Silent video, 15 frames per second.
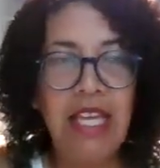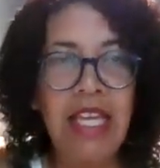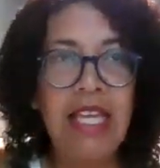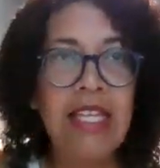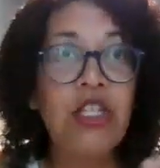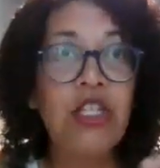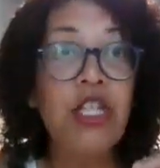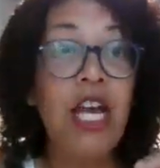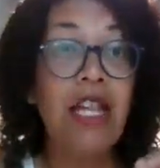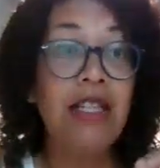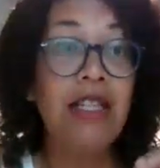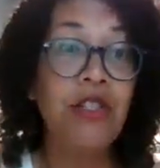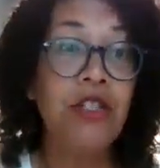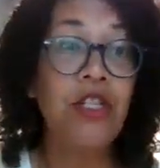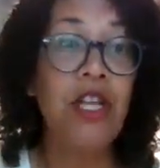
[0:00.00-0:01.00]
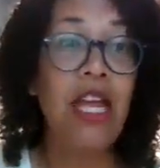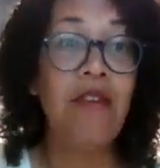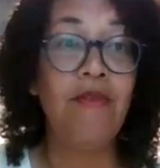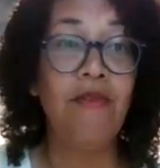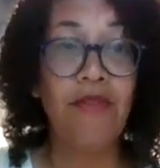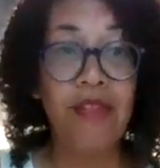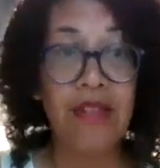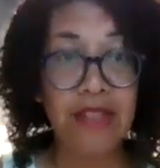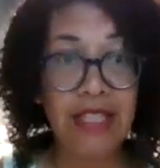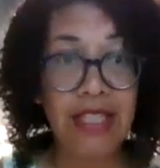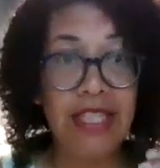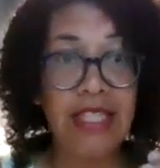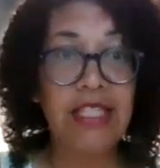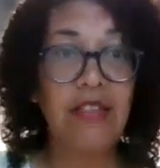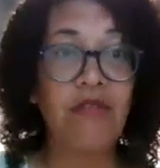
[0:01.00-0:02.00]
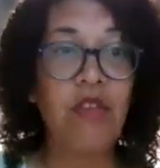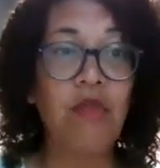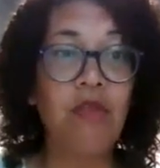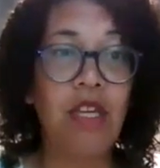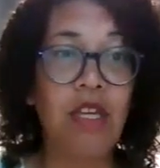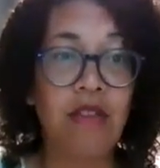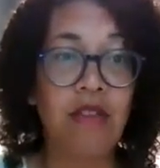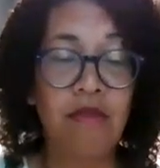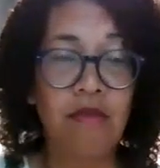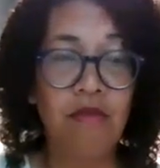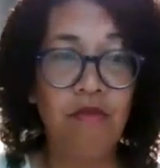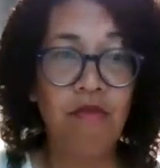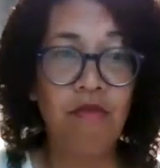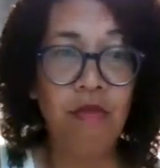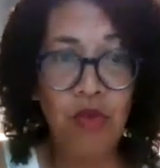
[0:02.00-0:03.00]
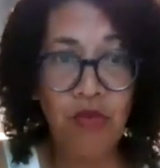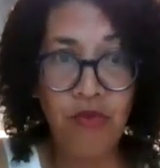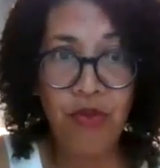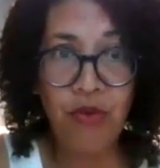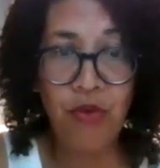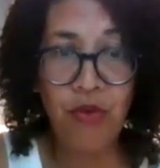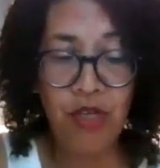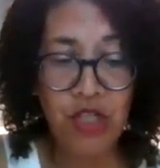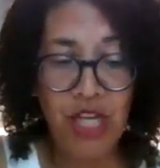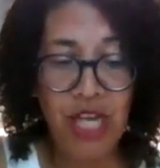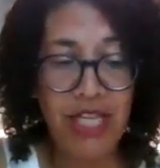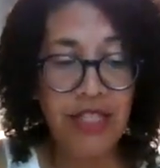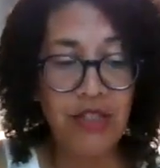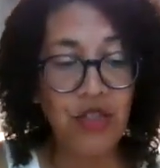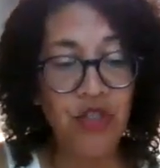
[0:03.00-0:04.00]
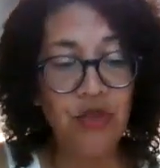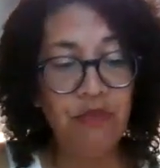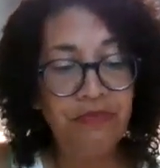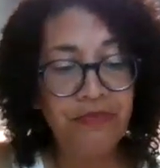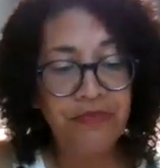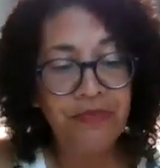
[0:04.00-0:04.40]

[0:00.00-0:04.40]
in a challenge and feel like as if you can move through a challenge.